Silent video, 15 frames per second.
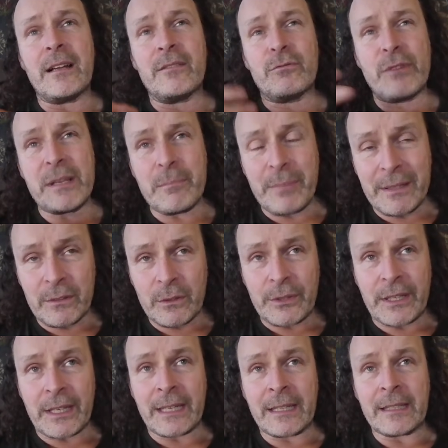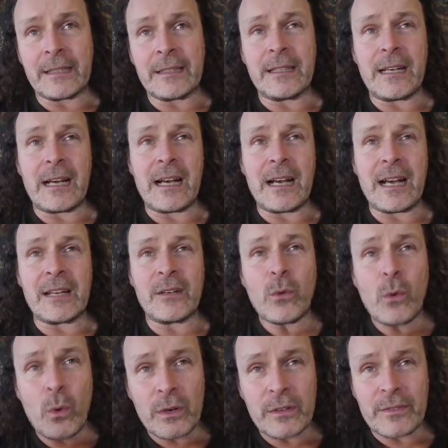Rebuilding and
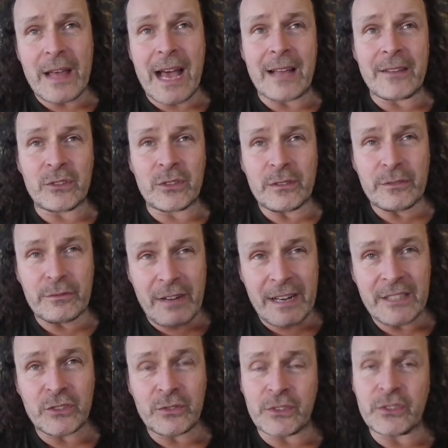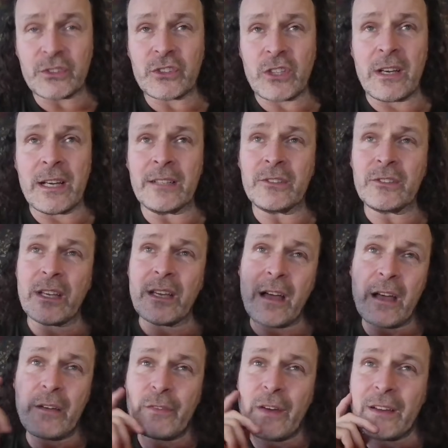all of that, the sort of race for science.
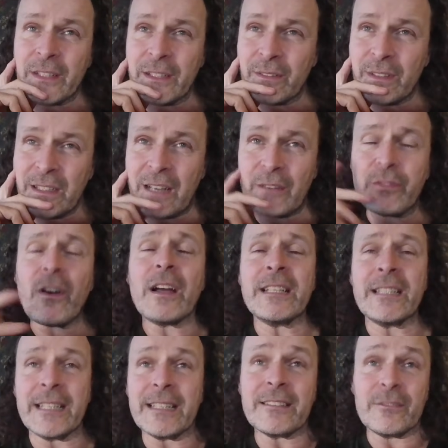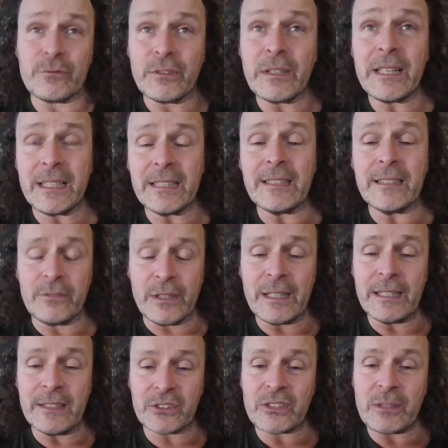I find it really,
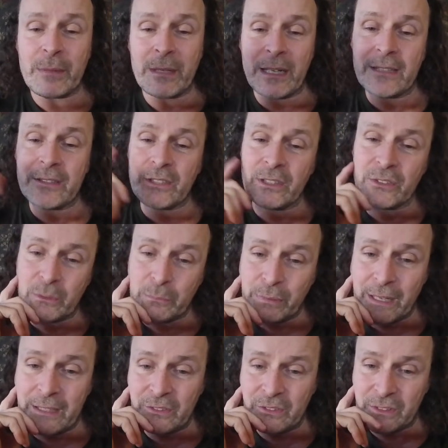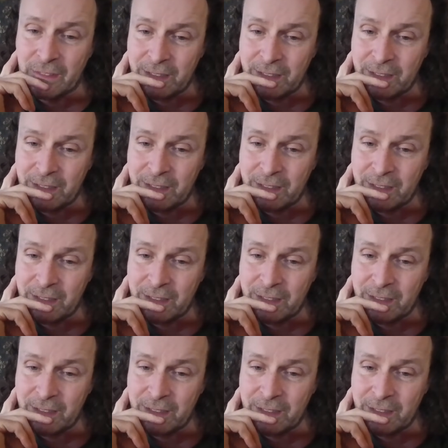really stimulating as a place